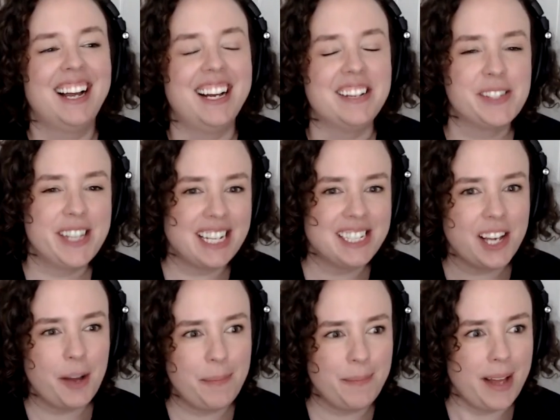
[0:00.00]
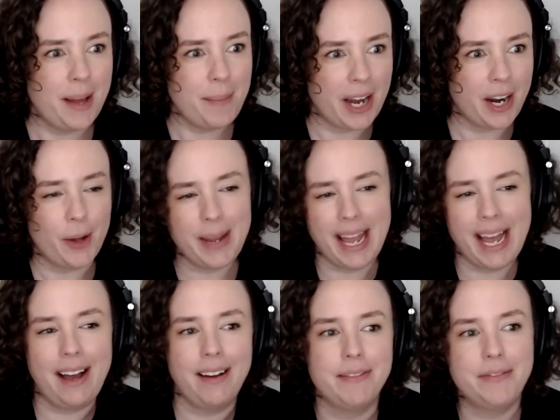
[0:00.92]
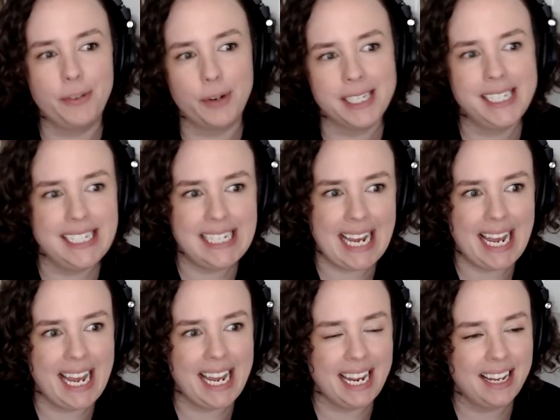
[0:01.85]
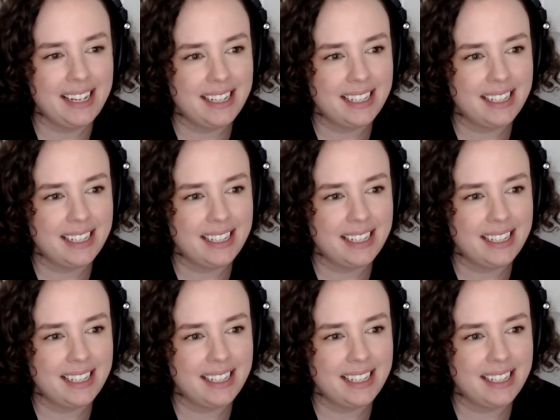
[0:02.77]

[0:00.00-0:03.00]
Uh, so that's all about all we have for today.